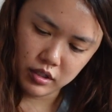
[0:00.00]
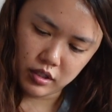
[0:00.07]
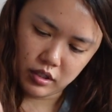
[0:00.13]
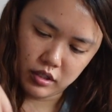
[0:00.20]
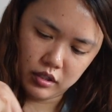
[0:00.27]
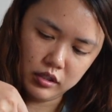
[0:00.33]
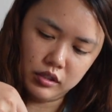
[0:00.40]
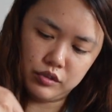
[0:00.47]

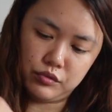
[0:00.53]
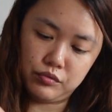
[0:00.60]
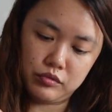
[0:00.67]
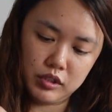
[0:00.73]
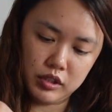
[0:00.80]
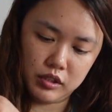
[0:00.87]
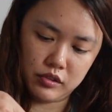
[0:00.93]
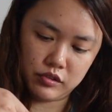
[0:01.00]
It is
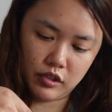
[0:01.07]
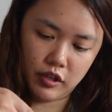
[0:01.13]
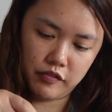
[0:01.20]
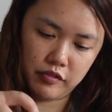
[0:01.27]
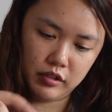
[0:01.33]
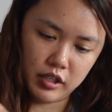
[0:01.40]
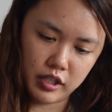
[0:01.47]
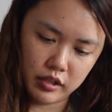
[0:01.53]
really
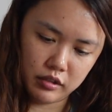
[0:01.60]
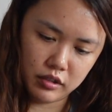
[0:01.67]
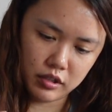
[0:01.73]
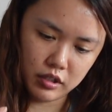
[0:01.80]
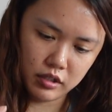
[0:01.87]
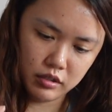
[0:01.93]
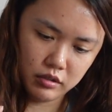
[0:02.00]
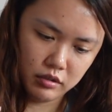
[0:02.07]
soft
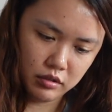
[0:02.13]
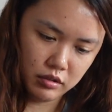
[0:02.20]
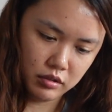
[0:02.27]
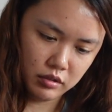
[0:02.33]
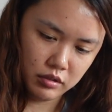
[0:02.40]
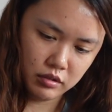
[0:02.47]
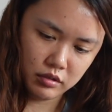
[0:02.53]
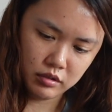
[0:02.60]
leather.
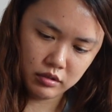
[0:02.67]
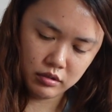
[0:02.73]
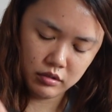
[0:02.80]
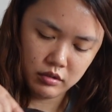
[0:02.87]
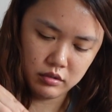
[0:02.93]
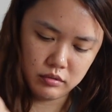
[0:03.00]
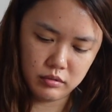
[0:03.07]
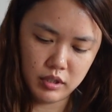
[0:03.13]

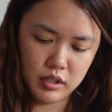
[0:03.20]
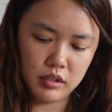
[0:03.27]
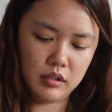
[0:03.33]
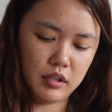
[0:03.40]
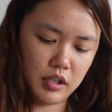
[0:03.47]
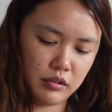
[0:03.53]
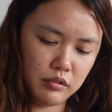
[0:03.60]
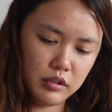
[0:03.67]
Wait,
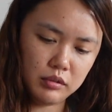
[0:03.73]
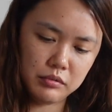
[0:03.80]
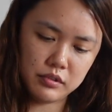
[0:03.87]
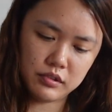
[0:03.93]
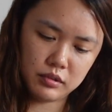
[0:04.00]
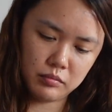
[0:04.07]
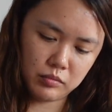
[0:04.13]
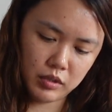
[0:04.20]
I thought there was
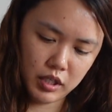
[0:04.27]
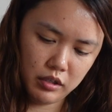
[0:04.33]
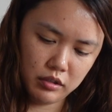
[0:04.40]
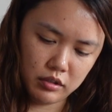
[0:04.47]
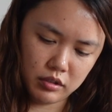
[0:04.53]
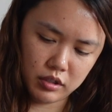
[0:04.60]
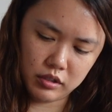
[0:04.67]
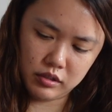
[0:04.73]
some
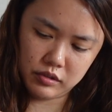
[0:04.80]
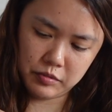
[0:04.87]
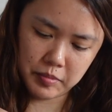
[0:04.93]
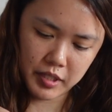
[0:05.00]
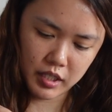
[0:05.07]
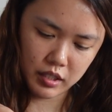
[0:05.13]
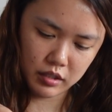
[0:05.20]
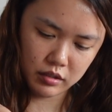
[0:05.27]
wear on this
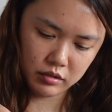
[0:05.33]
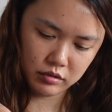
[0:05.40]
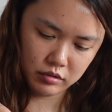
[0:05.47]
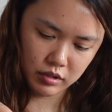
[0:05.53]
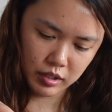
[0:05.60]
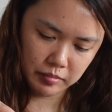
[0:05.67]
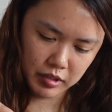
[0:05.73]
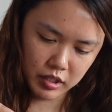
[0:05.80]
bag.
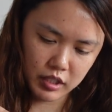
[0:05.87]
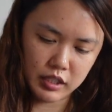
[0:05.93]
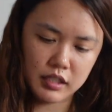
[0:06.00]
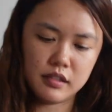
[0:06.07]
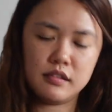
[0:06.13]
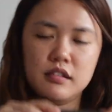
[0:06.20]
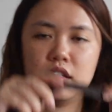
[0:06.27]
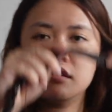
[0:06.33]
I mean, I
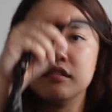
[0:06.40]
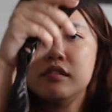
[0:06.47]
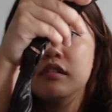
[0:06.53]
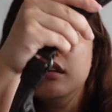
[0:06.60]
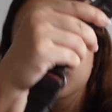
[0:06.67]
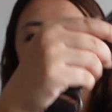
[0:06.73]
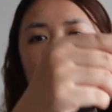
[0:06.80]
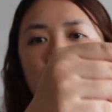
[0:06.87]
guess there's,
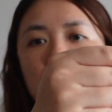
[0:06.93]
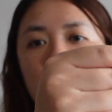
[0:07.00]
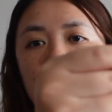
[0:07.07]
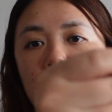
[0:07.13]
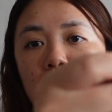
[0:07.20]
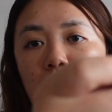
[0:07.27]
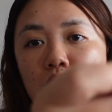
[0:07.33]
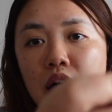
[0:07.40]

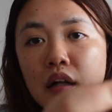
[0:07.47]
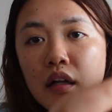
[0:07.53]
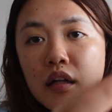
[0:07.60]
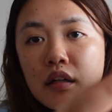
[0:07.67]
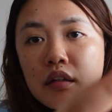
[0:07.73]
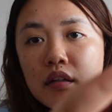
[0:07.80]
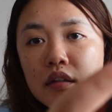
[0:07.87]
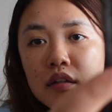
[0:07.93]

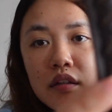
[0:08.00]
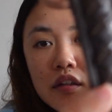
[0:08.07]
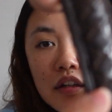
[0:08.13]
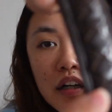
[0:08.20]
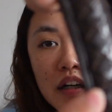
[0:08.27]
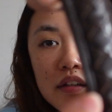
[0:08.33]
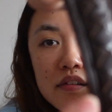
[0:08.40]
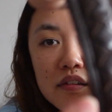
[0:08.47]
oh, you
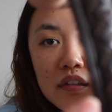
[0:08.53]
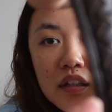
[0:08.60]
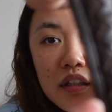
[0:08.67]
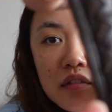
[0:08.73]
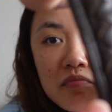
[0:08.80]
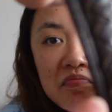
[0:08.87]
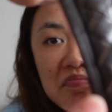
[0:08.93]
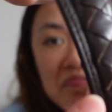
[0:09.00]
can't see.